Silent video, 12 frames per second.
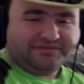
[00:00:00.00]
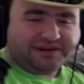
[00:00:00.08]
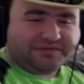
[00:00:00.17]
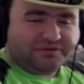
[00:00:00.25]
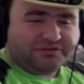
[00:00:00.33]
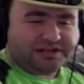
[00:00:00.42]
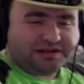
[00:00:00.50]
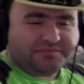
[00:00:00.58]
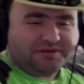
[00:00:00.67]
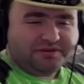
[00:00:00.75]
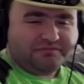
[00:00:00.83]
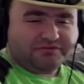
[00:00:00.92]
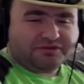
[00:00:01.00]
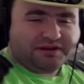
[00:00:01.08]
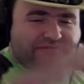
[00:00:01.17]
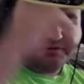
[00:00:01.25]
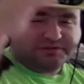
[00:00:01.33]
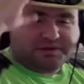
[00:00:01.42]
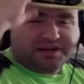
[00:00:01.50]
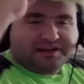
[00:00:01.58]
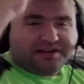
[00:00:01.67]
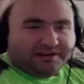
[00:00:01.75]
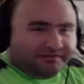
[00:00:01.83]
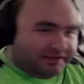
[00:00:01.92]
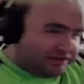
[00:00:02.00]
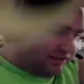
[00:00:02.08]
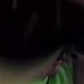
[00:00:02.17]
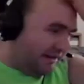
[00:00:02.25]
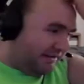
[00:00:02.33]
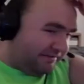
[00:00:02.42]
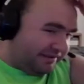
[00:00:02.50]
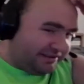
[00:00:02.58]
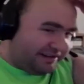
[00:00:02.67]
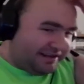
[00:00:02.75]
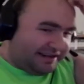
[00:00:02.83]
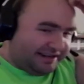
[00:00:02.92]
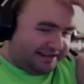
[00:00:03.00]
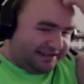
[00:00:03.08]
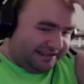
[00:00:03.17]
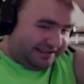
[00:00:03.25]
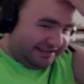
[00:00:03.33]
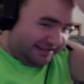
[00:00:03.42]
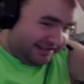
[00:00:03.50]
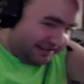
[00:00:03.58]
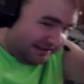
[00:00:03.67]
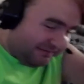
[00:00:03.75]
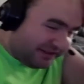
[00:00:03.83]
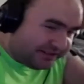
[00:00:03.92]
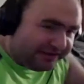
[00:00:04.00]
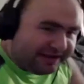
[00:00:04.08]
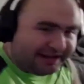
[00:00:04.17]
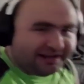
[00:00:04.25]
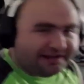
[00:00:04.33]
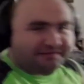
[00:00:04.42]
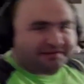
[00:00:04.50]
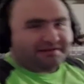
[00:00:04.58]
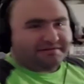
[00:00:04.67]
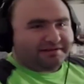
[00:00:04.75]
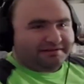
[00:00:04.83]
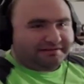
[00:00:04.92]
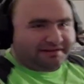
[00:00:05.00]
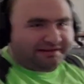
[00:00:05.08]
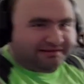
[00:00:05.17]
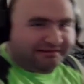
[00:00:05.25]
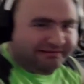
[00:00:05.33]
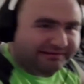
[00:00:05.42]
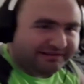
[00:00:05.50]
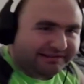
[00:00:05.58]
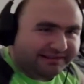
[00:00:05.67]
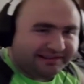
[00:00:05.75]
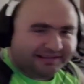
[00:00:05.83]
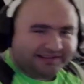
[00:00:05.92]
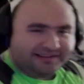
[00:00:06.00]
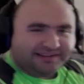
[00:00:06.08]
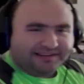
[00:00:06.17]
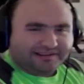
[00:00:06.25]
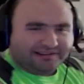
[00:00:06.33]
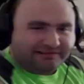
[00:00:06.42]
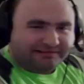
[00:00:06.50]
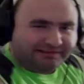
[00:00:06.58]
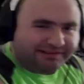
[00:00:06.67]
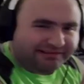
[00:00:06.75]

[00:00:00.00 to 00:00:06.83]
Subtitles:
Chomper, Usopp! Retreat at full speed! Retreat! Retreat! Retreat! Go, go, go, go! Oh,